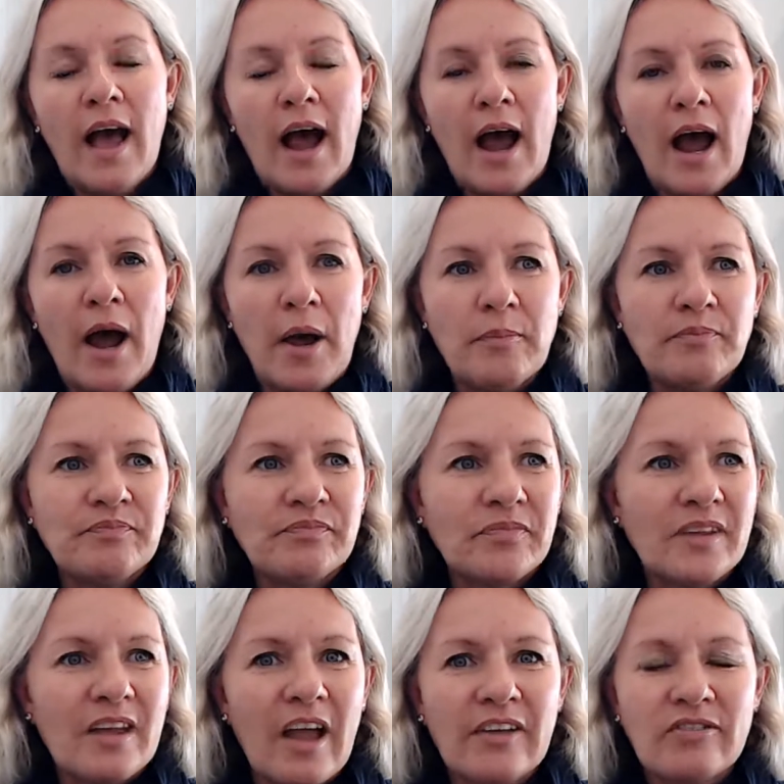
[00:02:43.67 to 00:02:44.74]

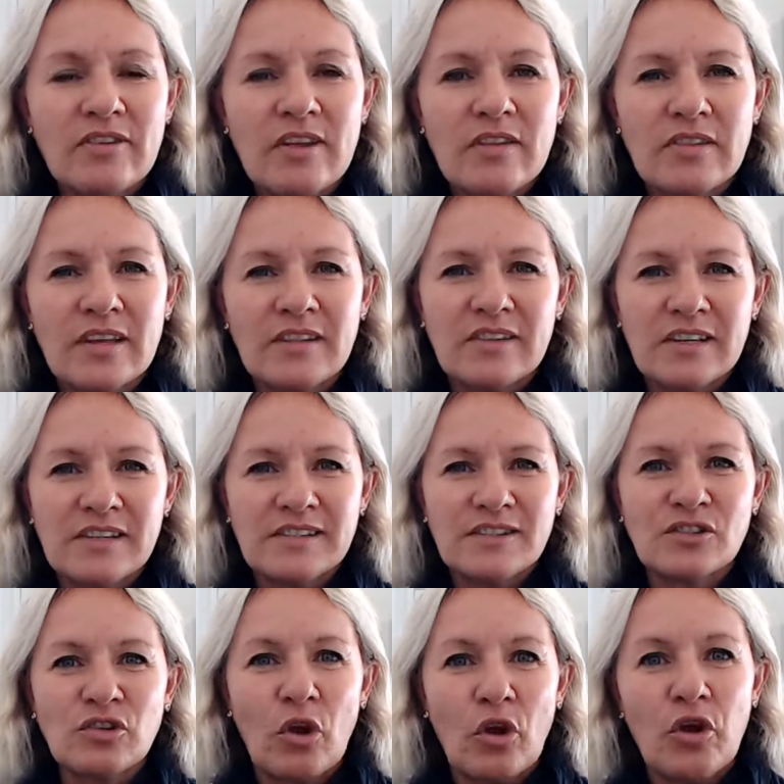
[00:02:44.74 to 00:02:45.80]
I think that there's
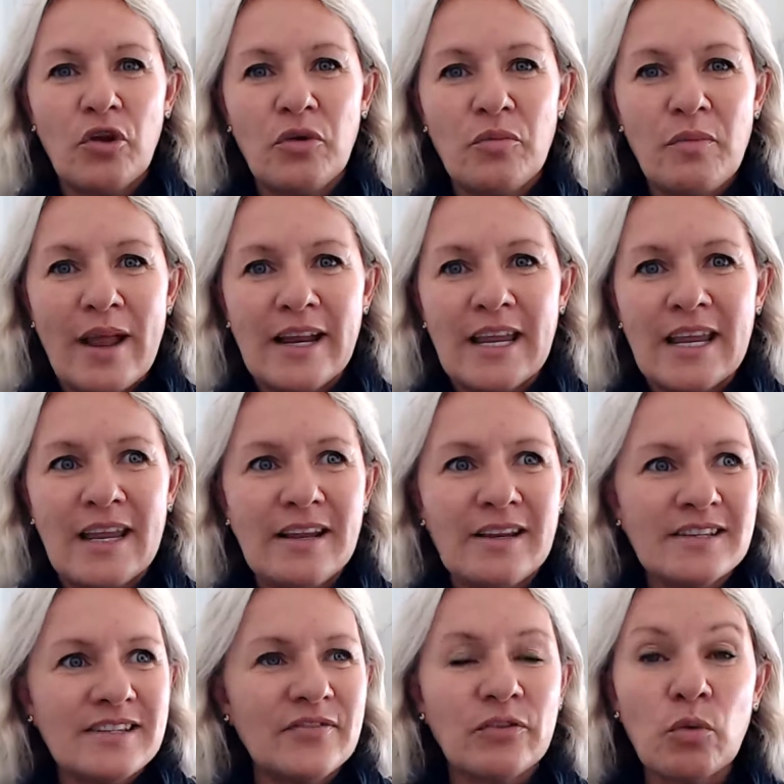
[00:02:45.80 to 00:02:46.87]
so many
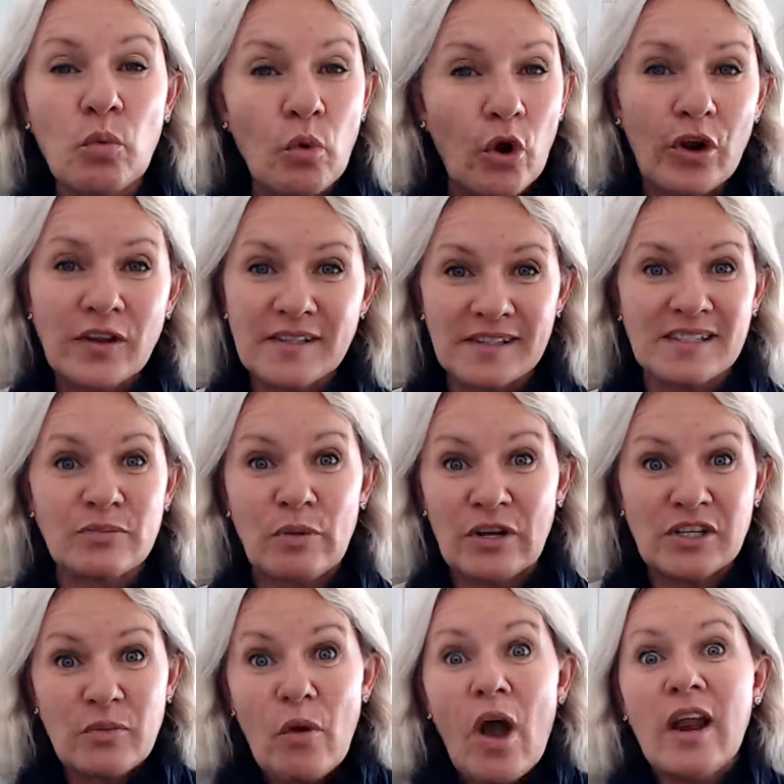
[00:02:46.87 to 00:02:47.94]
different words that spring
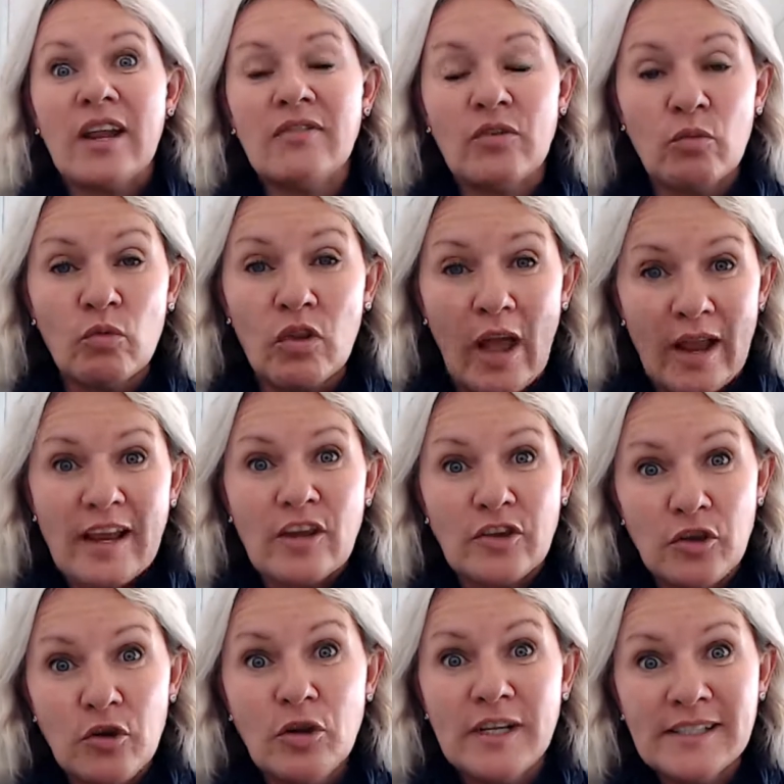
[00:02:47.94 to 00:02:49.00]
to mind, even like
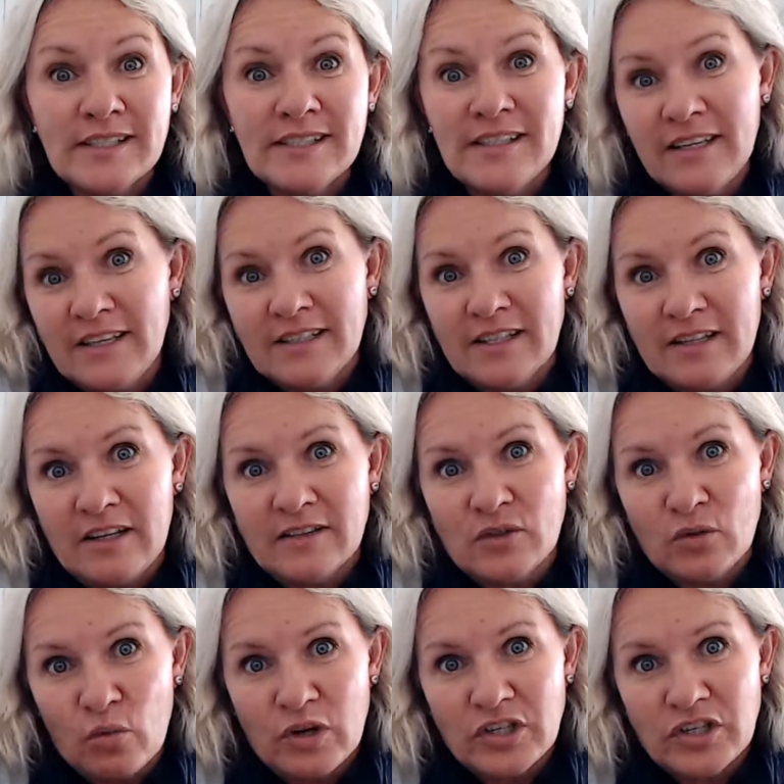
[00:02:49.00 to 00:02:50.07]
you listening to this or
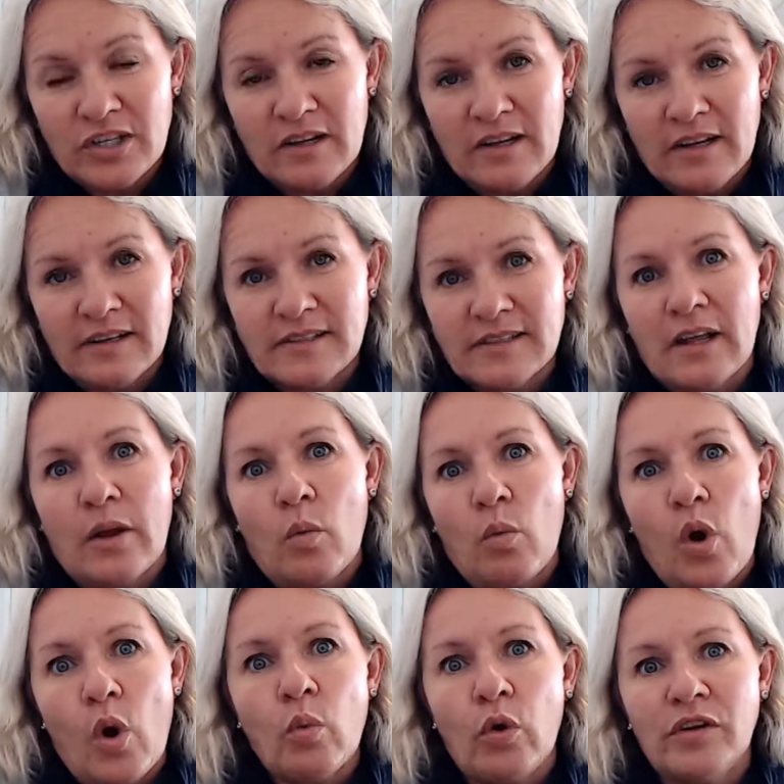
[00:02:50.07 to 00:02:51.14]
watching this, like
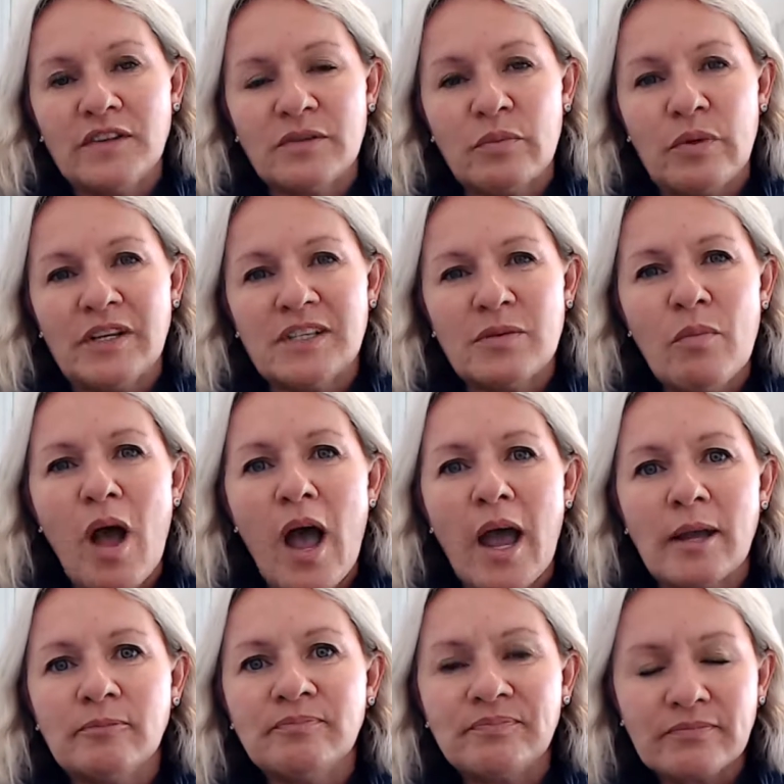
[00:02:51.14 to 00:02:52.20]
what words spring to
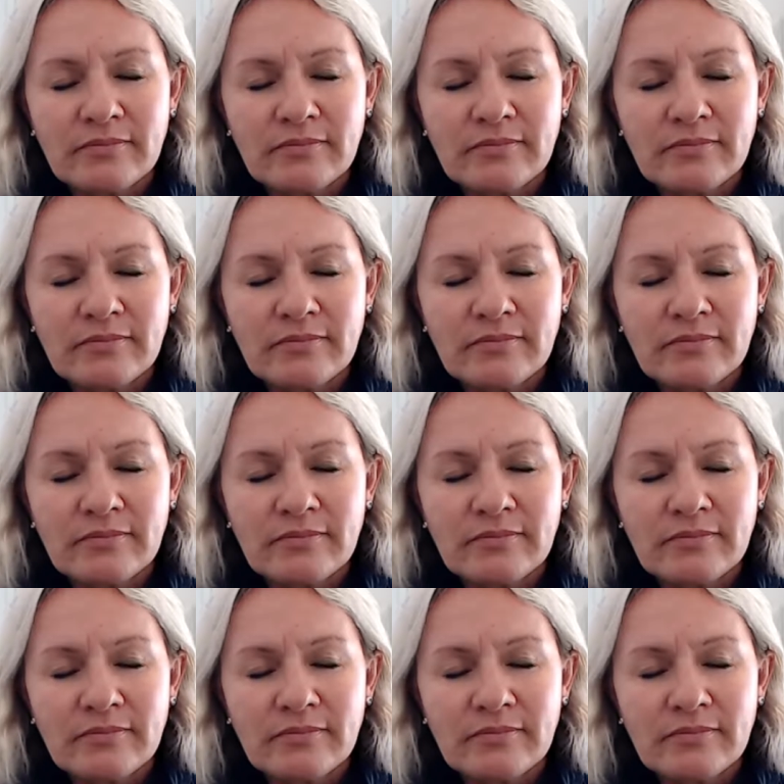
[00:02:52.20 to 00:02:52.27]
mind.